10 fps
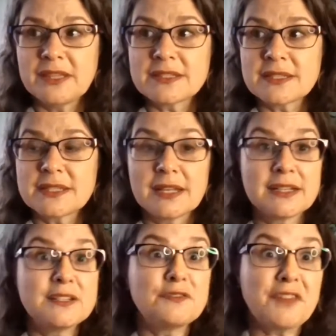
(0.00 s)
This is going to
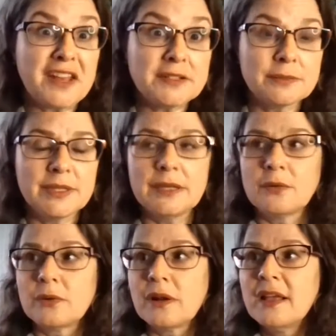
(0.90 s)
defend me, or